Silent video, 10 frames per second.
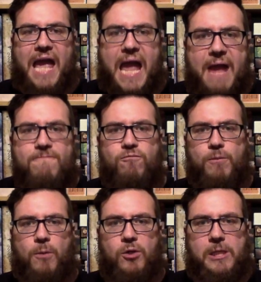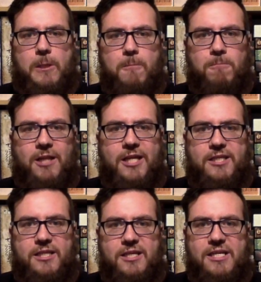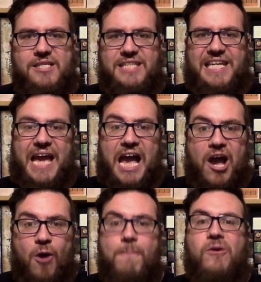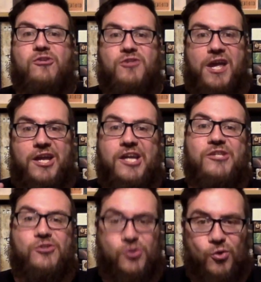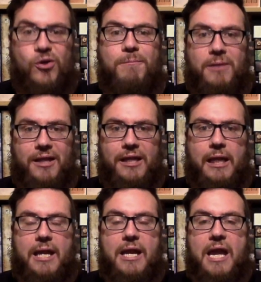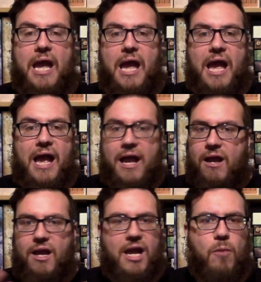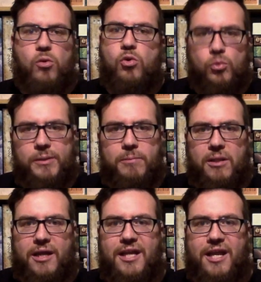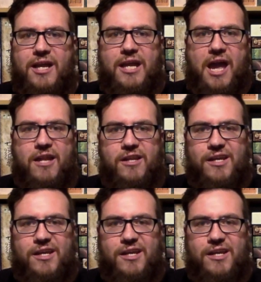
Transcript: Everybody who played it said how much they enjoyed playing it, and we will be playing it again.